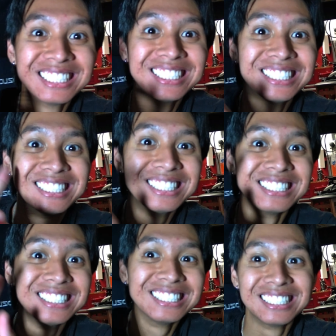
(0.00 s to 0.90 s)
set up
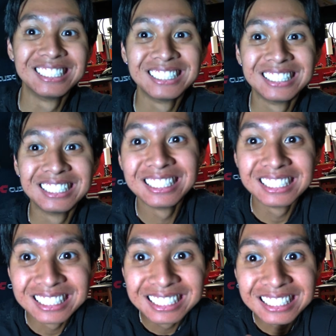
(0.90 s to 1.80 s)
with the
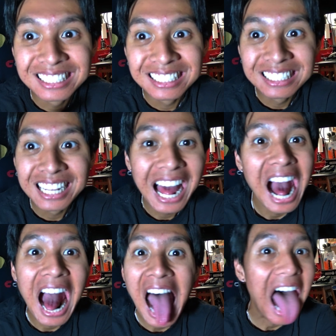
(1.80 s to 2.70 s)
car, and
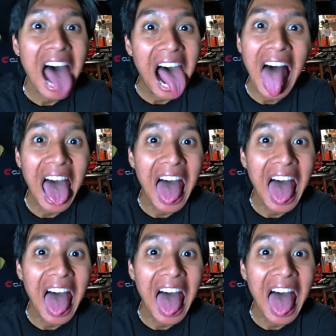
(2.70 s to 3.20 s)
let's go ahead and talk